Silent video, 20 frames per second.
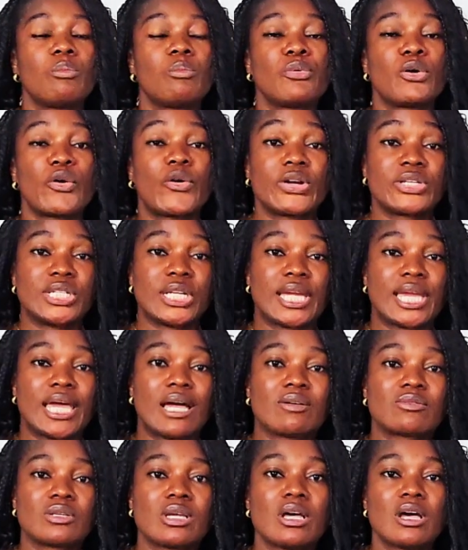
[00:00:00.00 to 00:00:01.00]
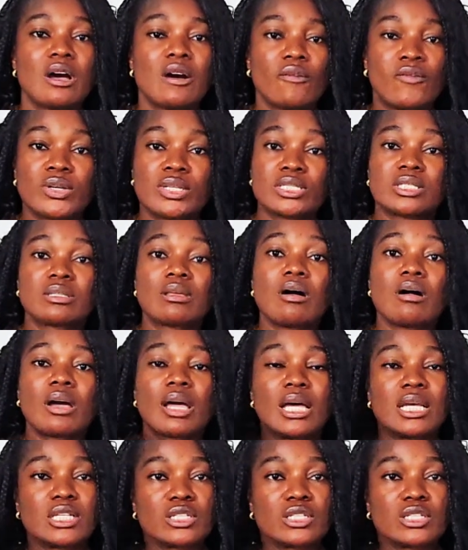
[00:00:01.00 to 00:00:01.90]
brokerage account for stock,